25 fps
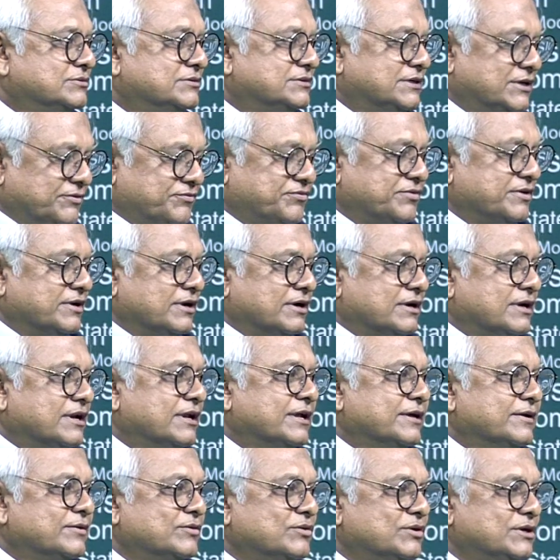
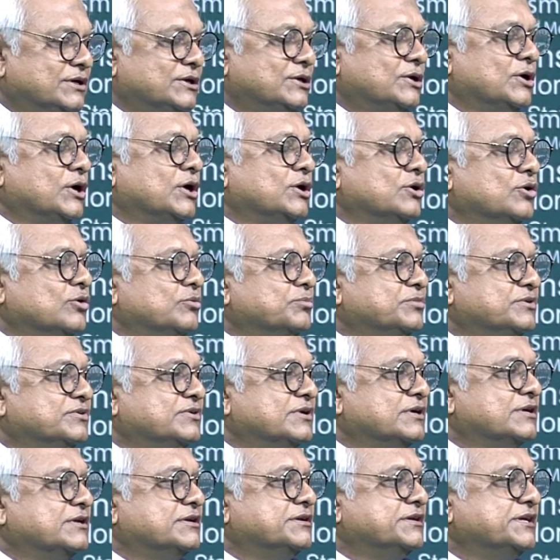Definitely. Hero Alam is
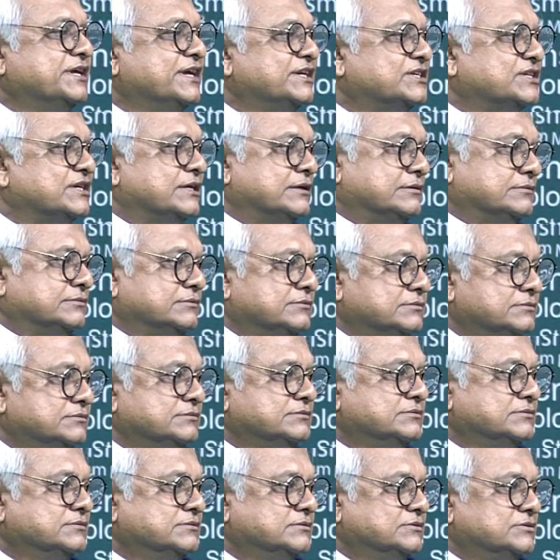the creation
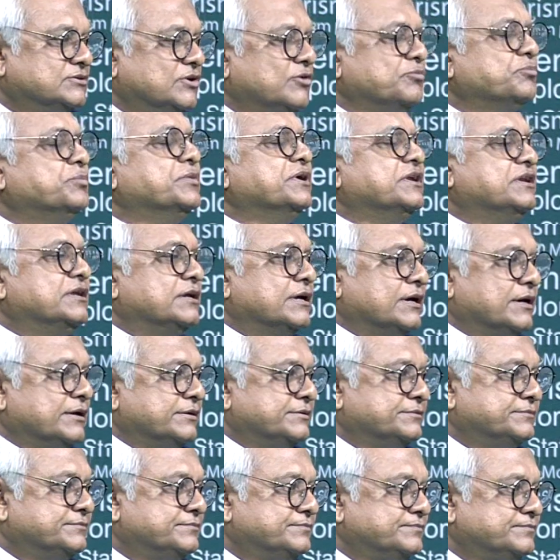of media.
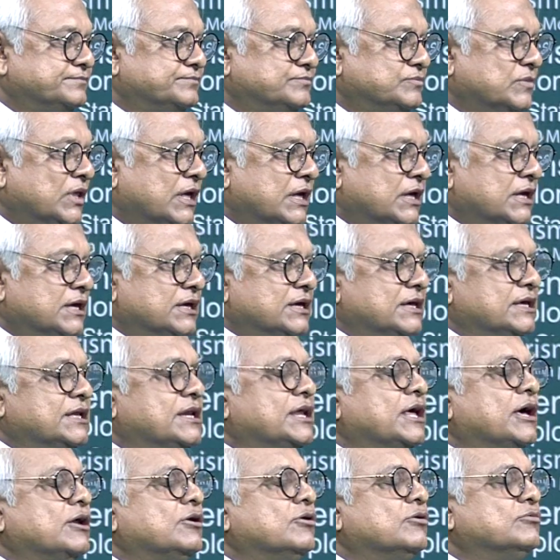
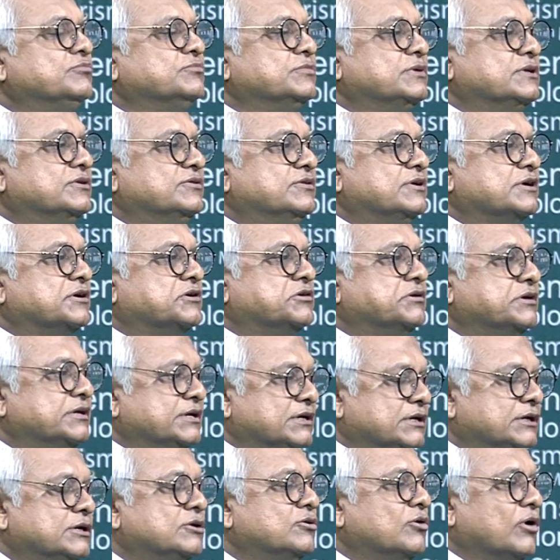Hero Alam is the
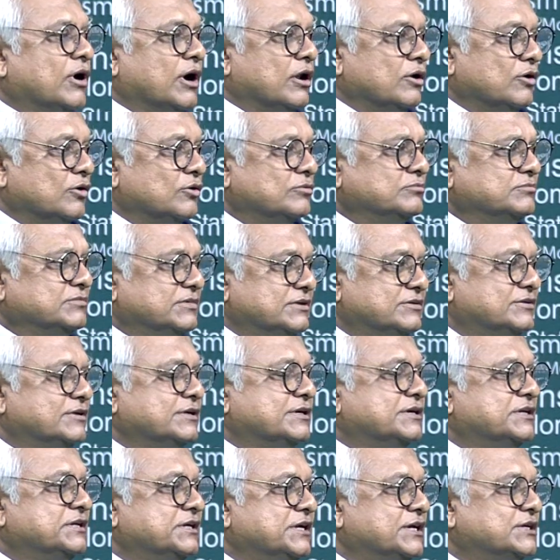
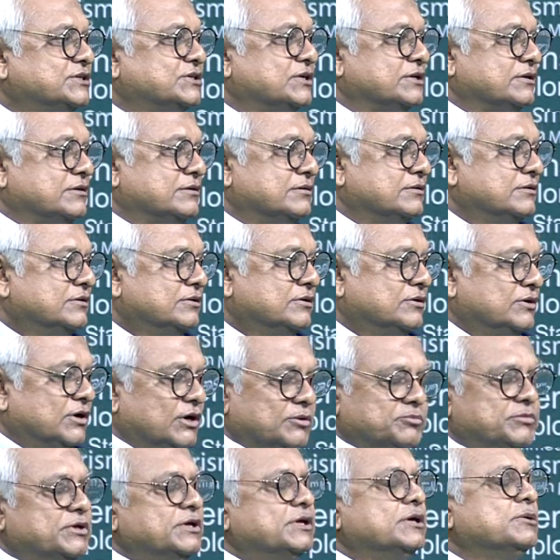creation
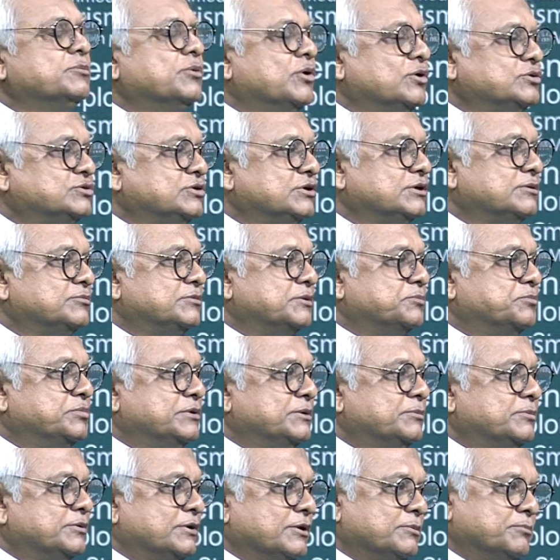of the emotion of the
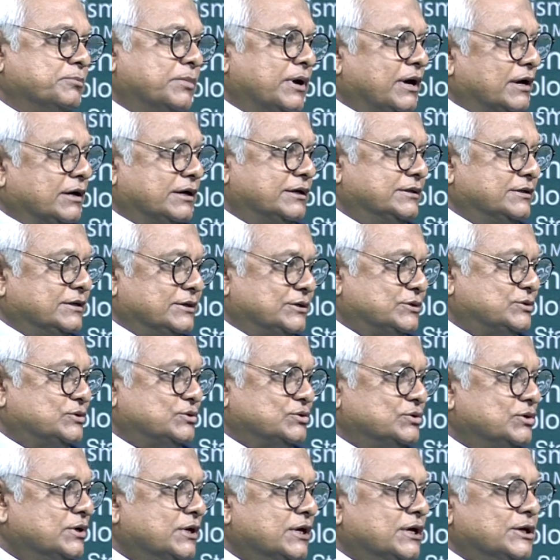people of
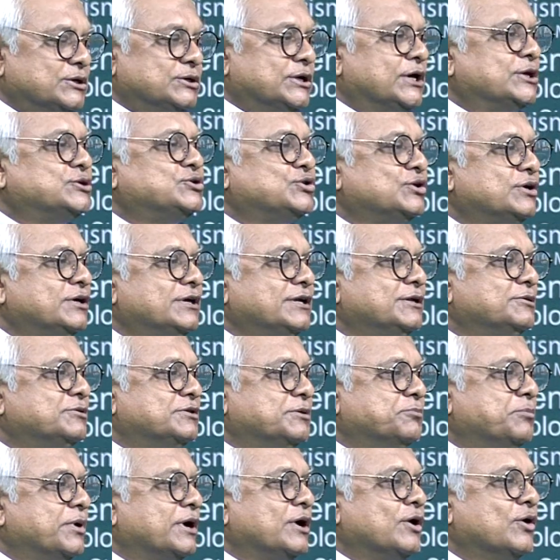Bangladesh. Naturally,
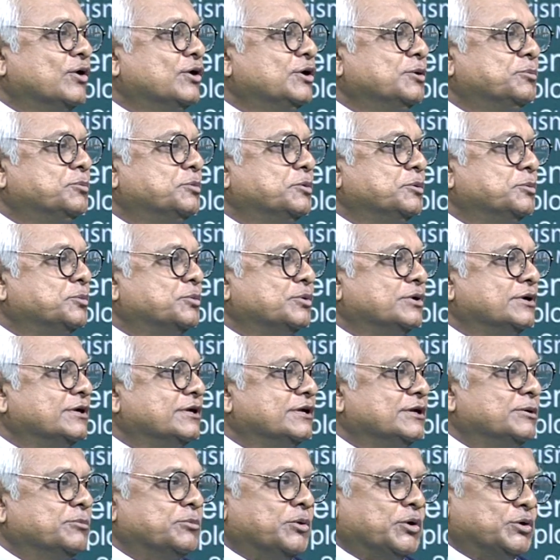the Bengali people are
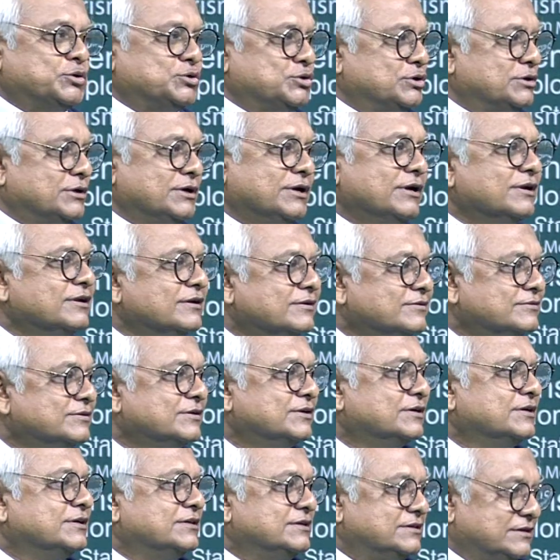emotional.
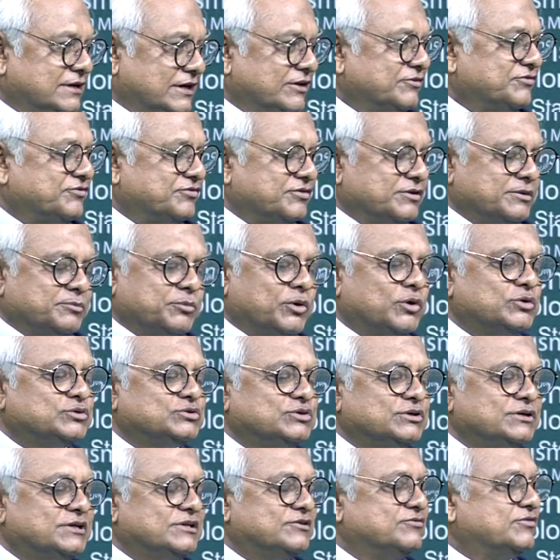Yes,
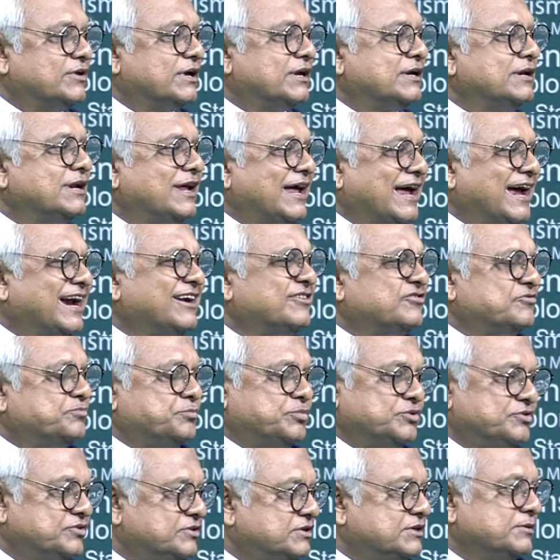emotion exactly acts
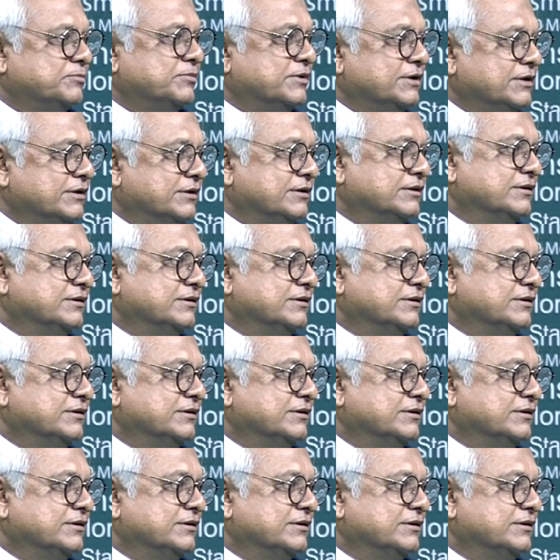positively